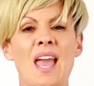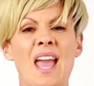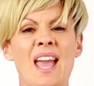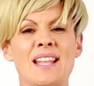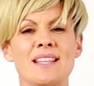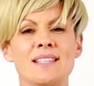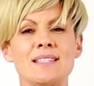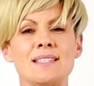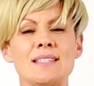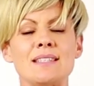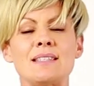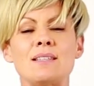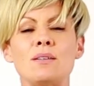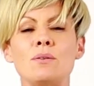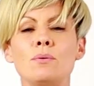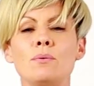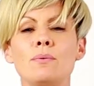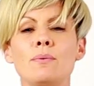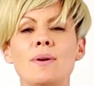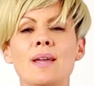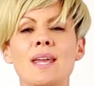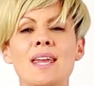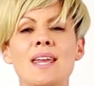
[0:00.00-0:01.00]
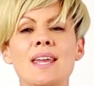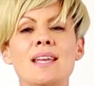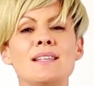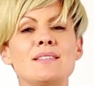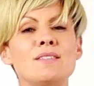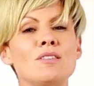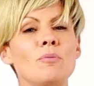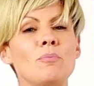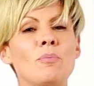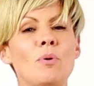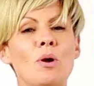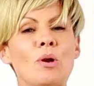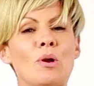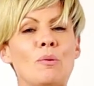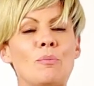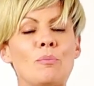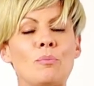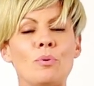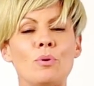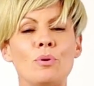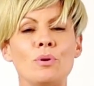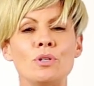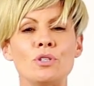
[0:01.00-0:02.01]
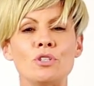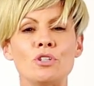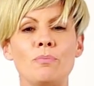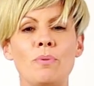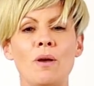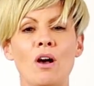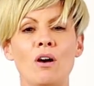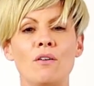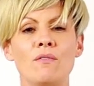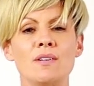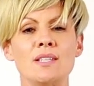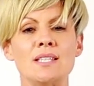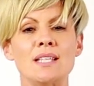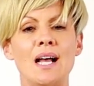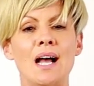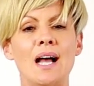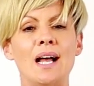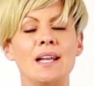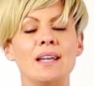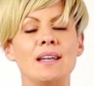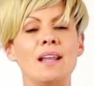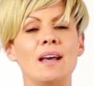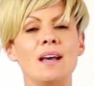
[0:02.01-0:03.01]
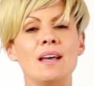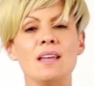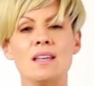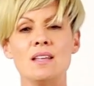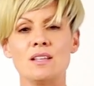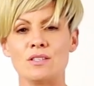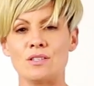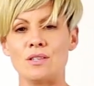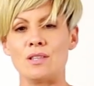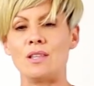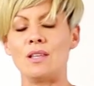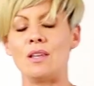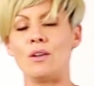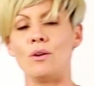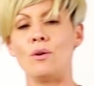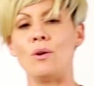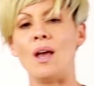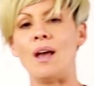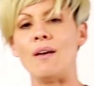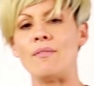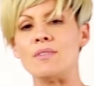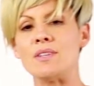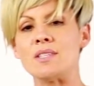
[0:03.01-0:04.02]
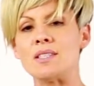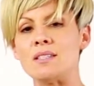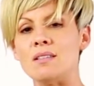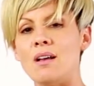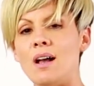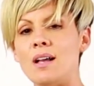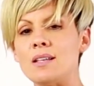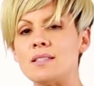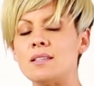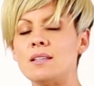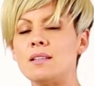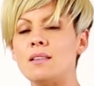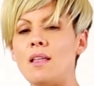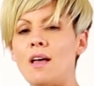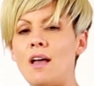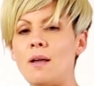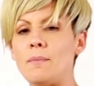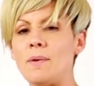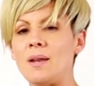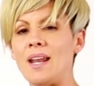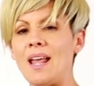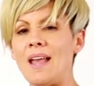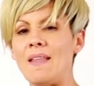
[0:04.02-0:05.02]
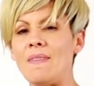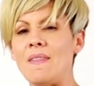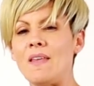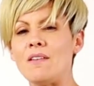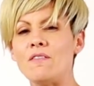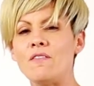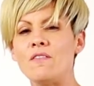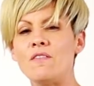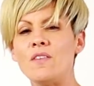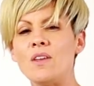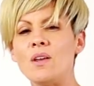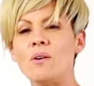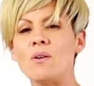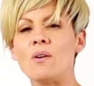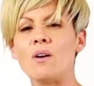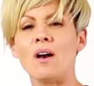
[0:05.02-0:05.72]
and squeeze your bottom, push your pelvis under so that you have this nice alignment, and then feel